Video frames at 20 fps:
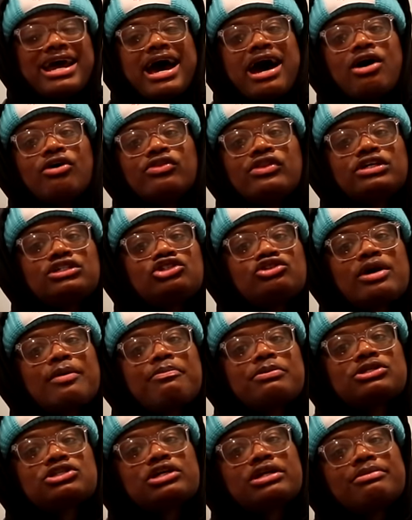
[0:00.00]
Now, this
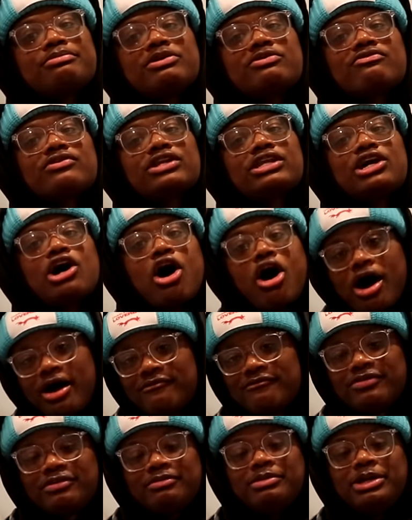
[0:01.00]
trip is gonna be really
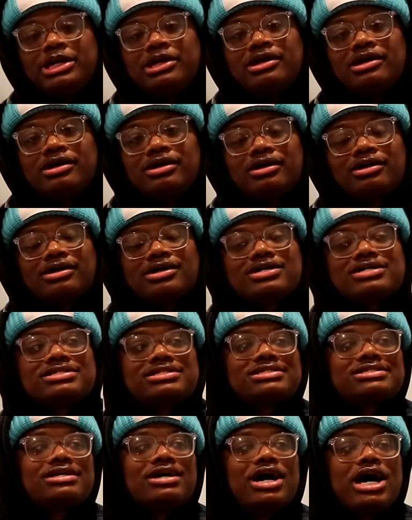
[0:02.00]
hard for me.
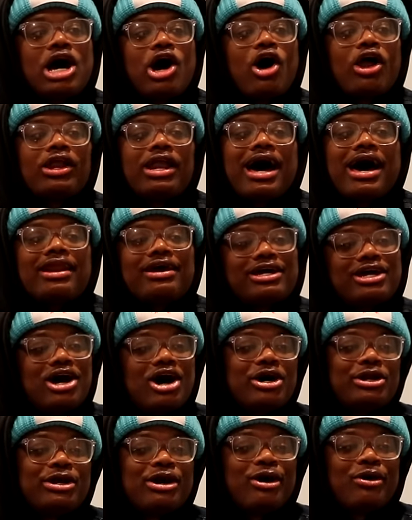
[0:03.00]
Cause a lot of
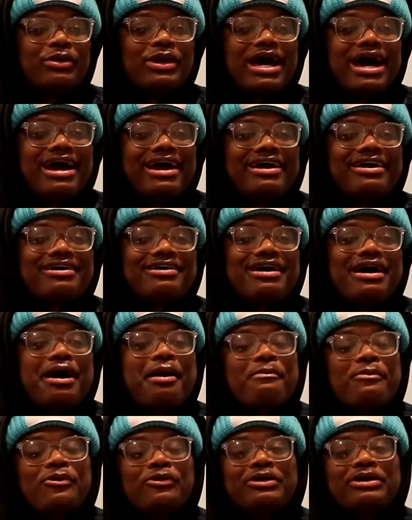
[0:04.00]
y'all know, like,
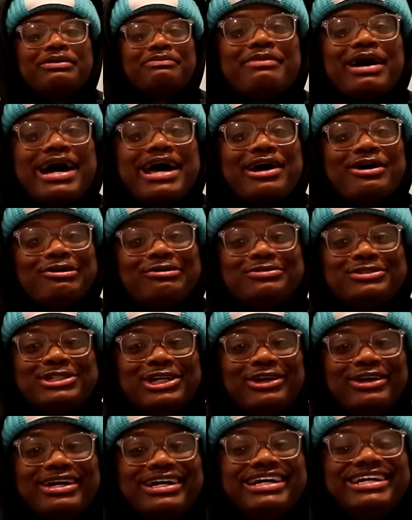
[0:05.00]
I'm on my health
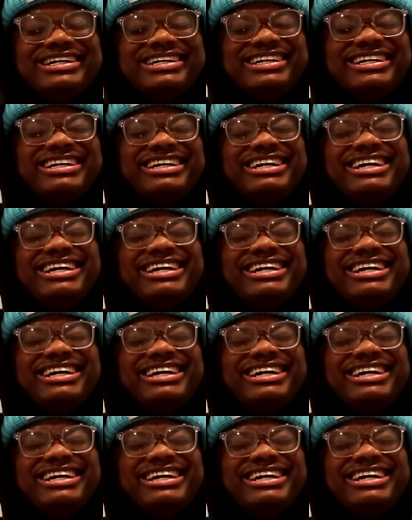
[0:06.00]
journey.